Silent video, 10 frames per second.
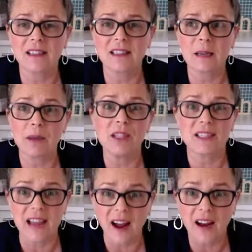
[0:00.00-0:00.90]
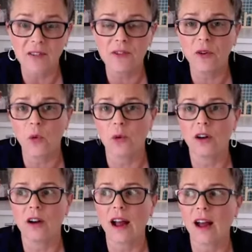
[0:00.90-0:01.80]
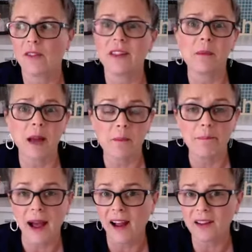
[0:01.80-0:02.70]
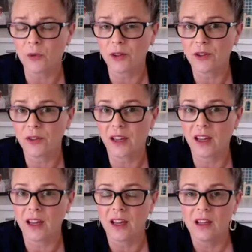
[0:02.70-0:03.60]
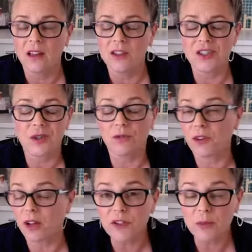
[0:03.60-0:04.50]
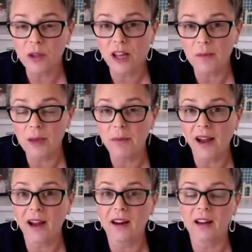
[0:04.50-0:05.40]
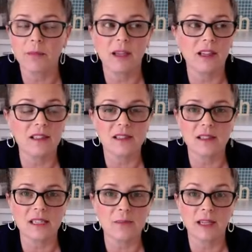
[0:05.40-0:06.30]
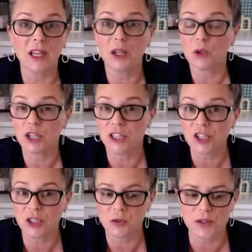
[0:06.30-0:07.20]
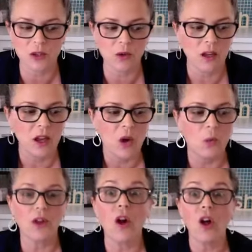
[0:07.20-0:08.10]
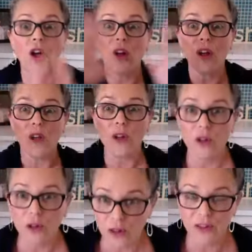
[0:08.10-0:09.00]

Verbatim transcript: keeping staff or having them come back, whether they just don't feel comfortable coming back. But it's it's been a huge issue. So with all